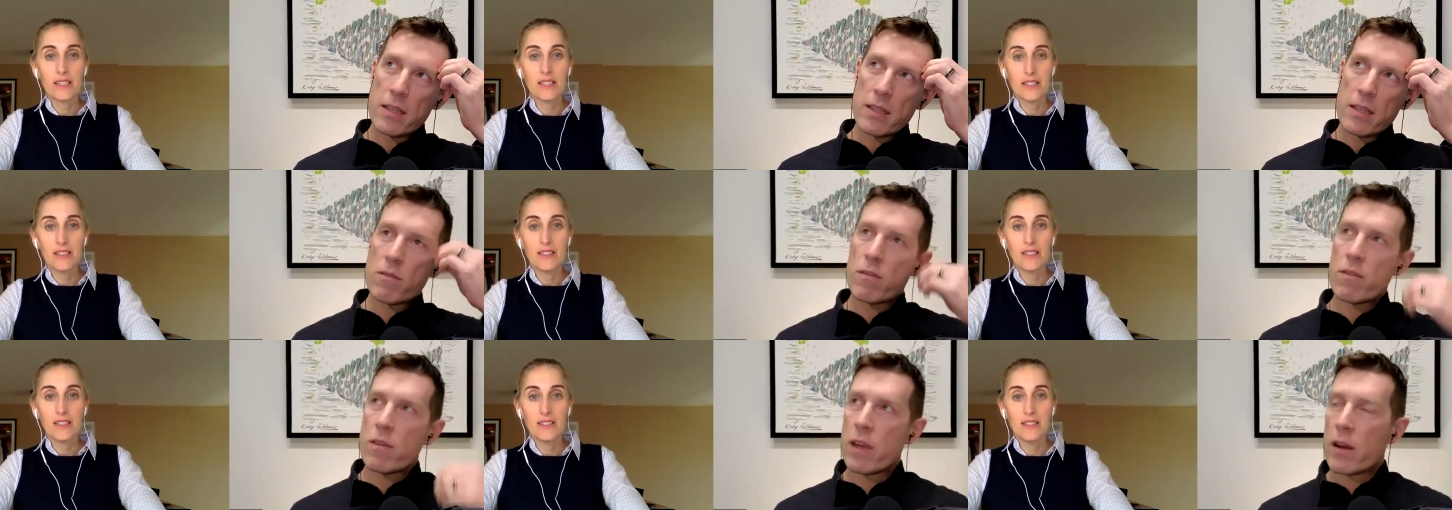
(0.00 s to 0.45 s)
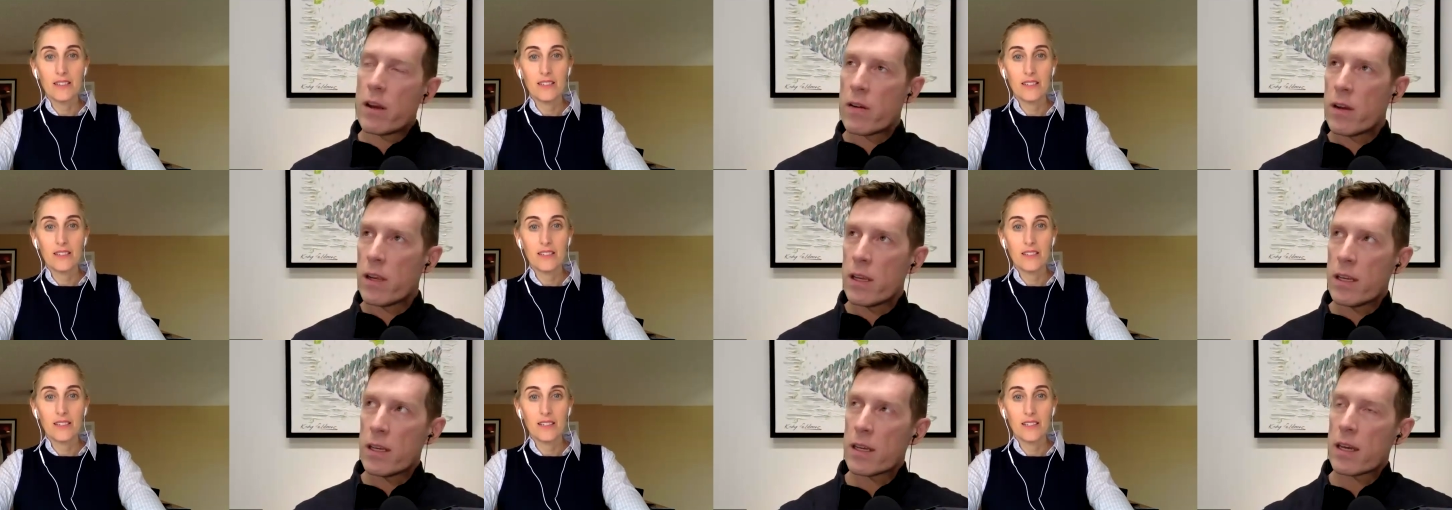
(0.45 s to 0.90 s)
Speaker 1: it's a
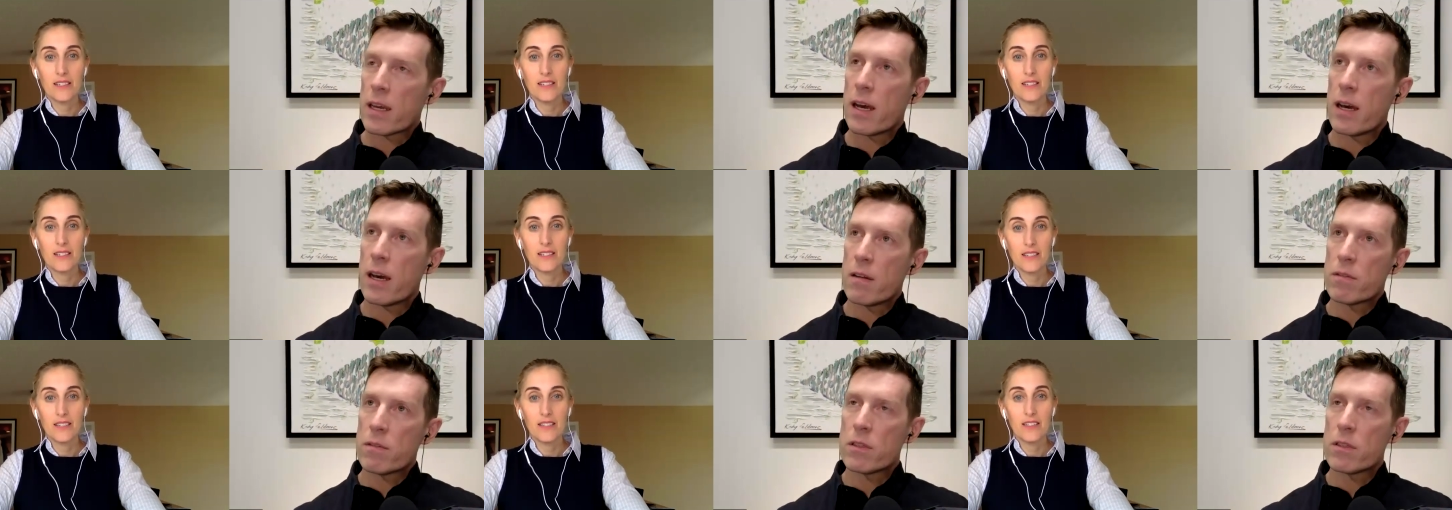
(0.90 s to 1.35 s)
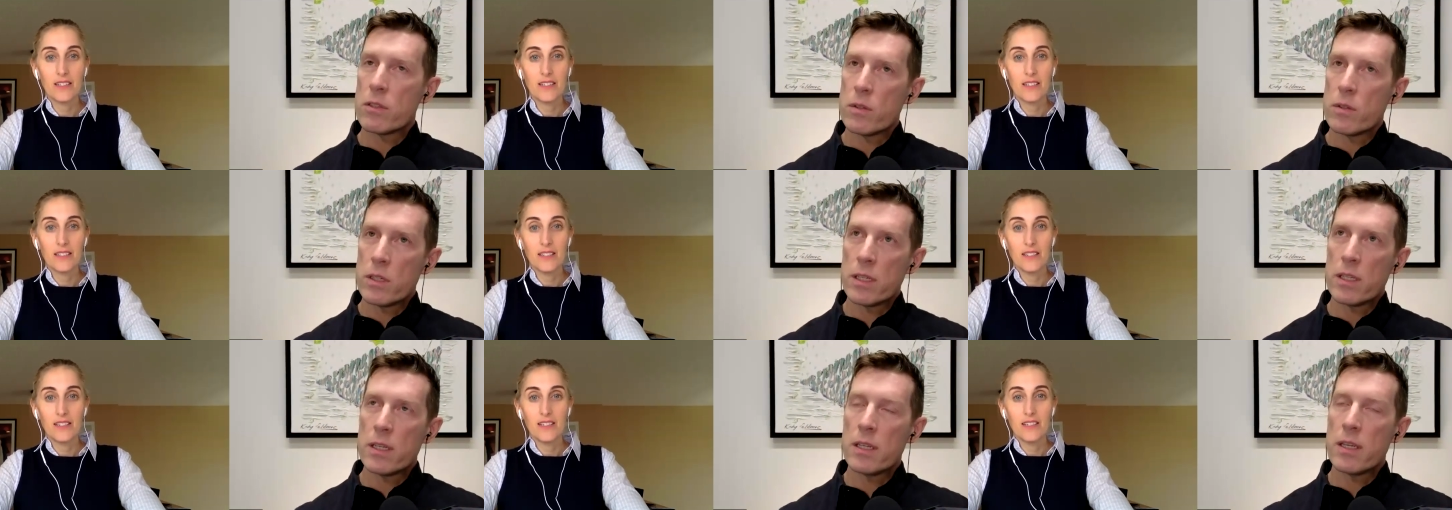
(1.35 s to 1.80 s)
very
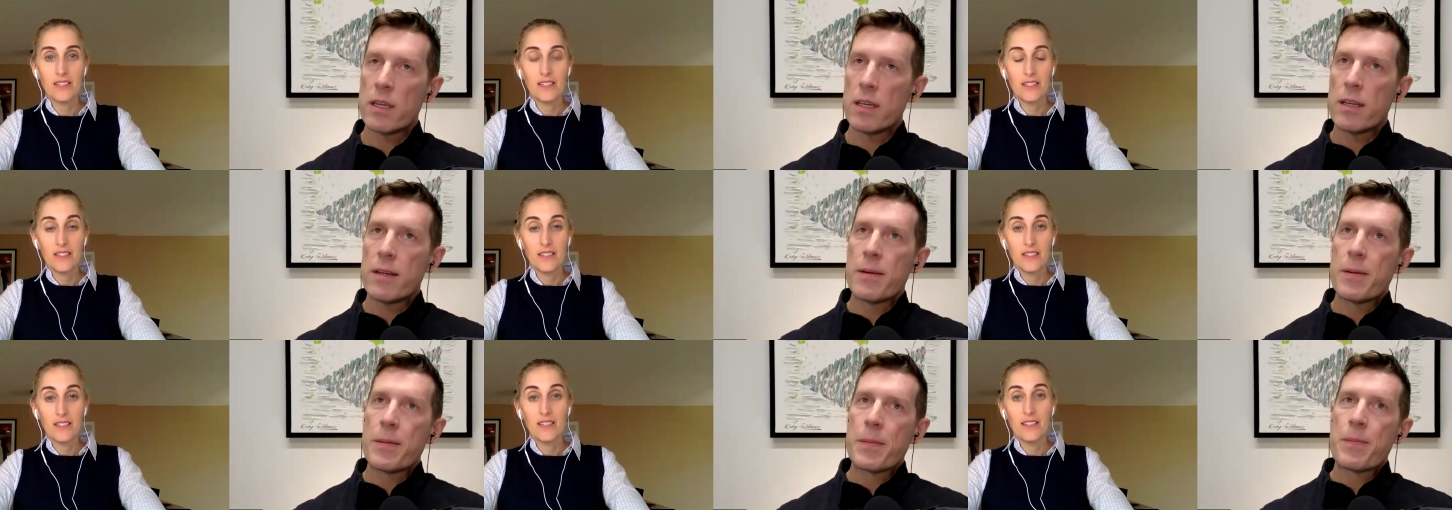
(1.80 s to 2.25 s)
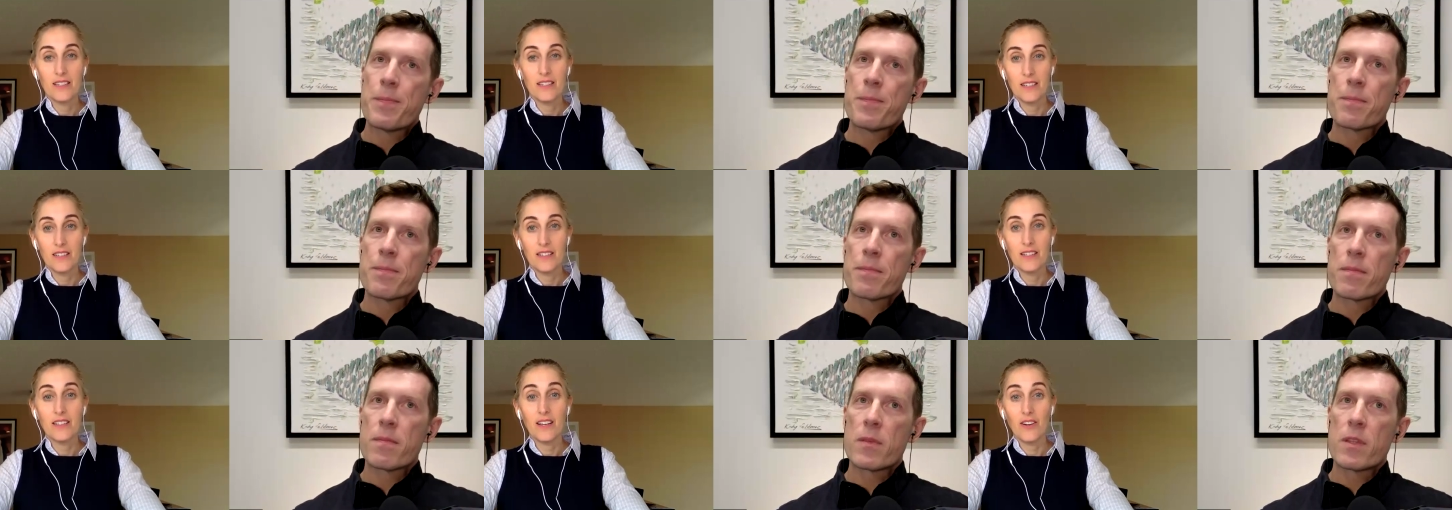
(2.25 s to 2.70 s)
convoluted
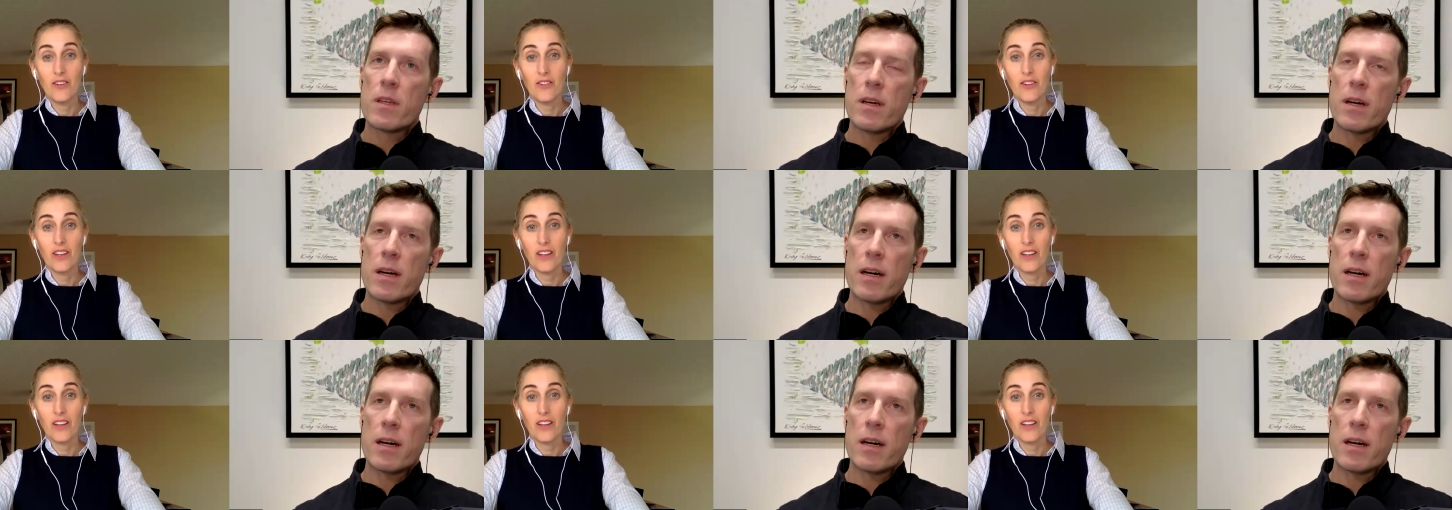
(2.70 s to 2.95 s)
oh,